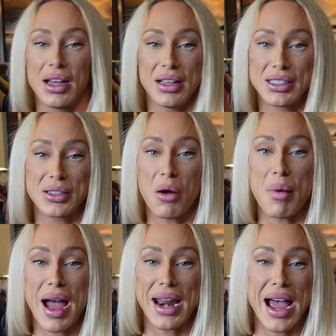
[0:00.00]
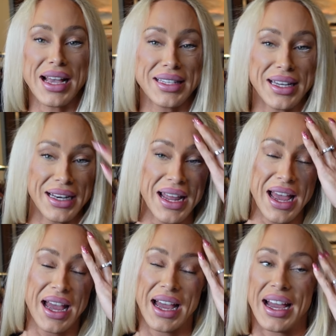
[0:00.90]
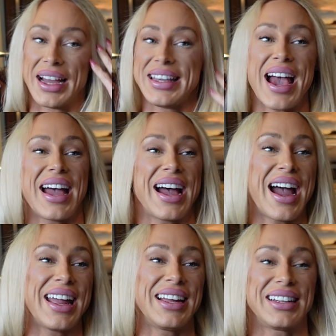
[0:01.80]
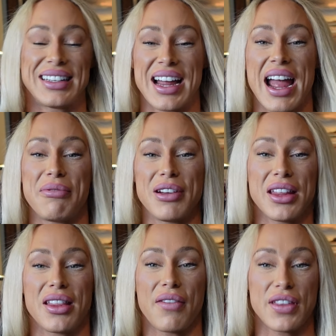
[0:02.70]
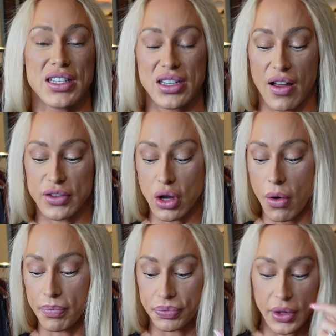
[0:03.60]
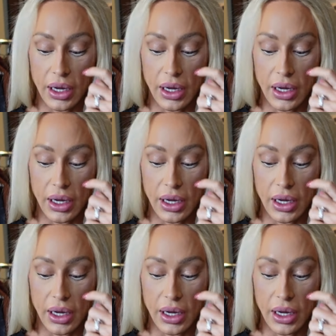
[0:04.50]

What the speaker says: it's so badass, and yeah, I really love this stuff. So